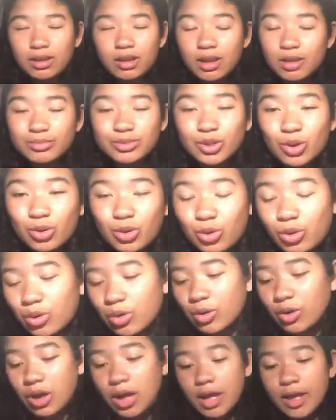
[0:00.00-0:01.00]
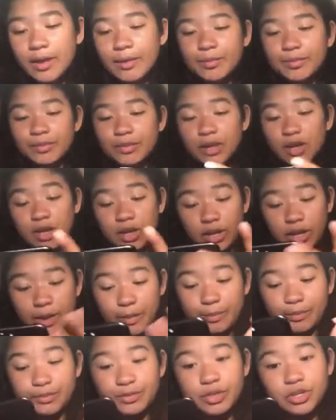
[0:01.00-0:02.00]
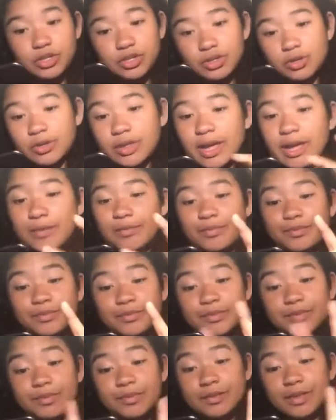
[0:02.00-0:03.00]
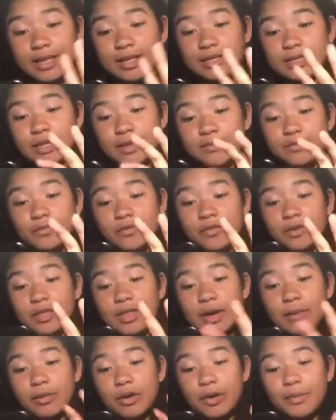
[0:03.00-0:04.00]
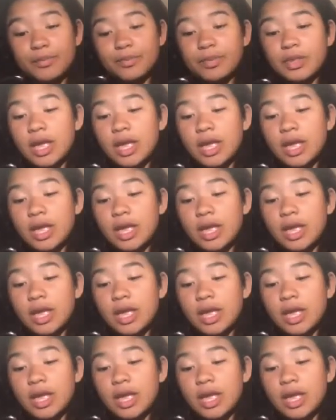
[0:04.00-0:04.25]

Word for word: I'm so cool. Okay, so that that's it for that part.